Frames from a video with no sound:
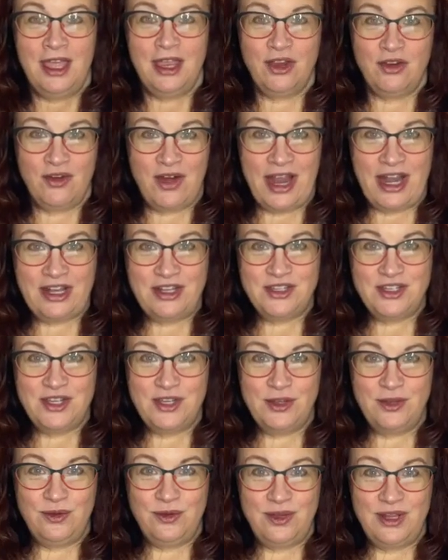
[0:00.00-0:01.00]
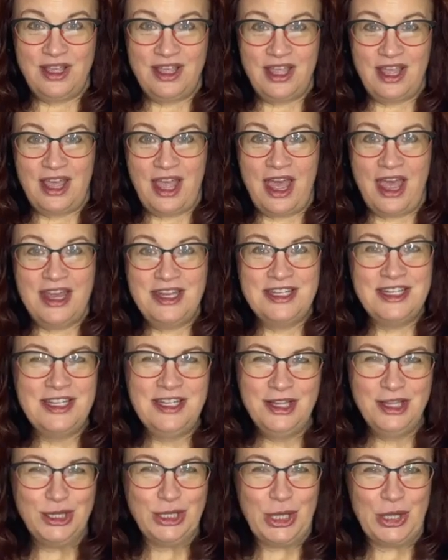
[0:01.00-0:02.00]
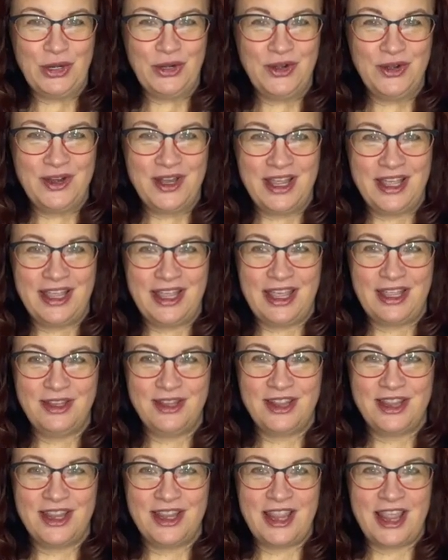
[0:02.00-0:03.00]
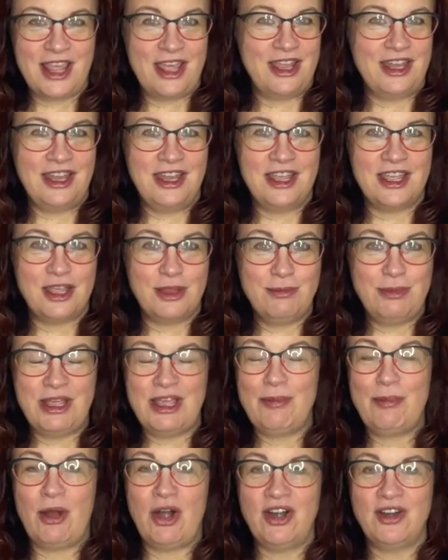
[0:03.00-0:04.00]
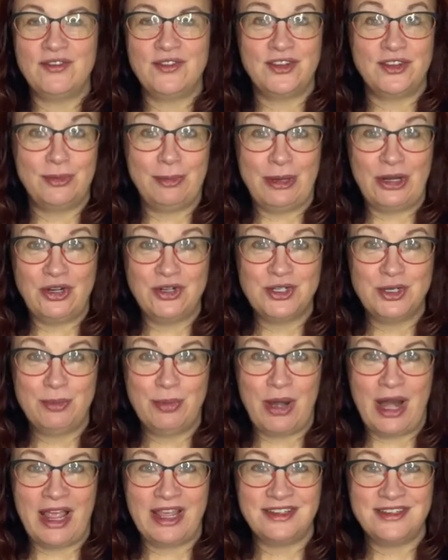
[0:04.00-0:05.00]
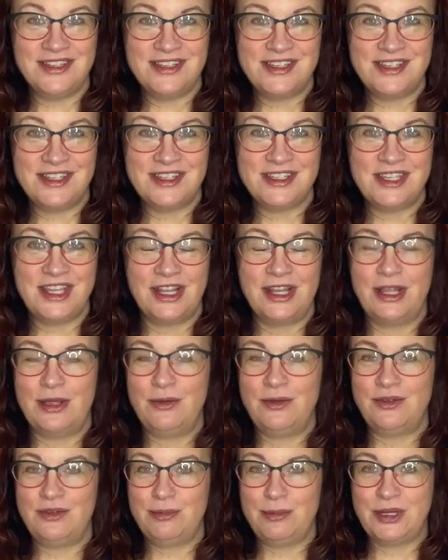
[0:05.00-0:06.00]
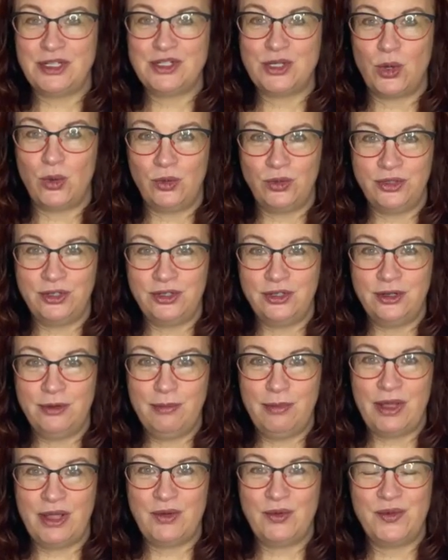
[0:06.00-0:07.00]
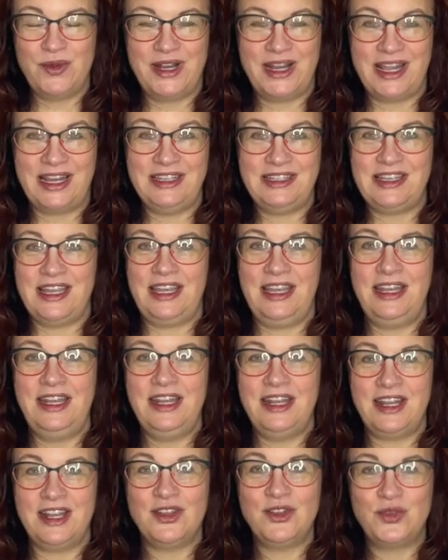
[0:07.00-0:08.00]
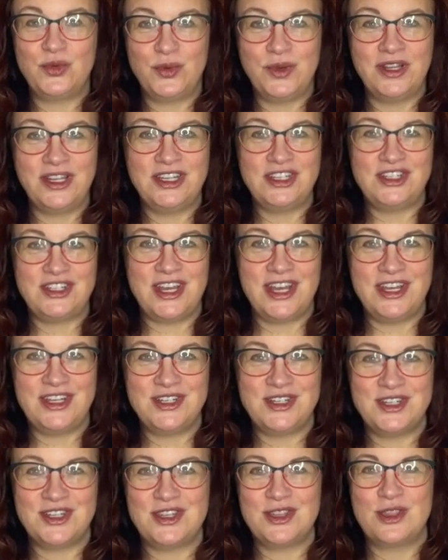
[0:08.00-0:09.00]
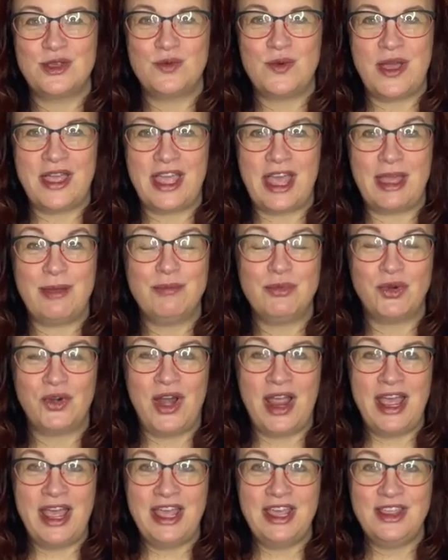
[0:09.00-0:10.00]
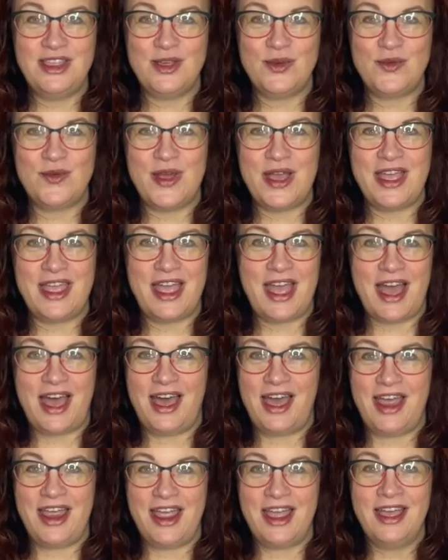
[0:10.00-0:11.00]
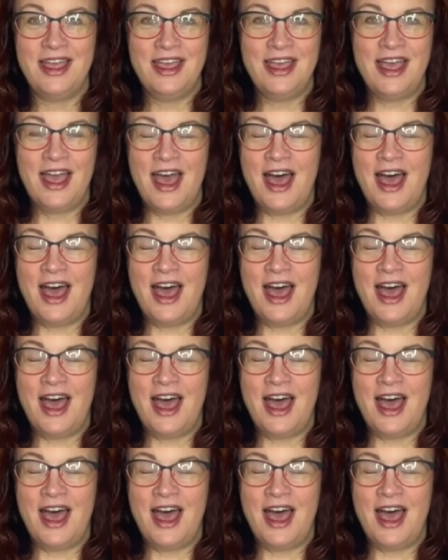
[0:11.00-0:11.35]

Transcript: And gratitude, I didn't learn that it could be a part of a spiritual practice until I was much older, but when I did, it has really changed the way I pray, the way I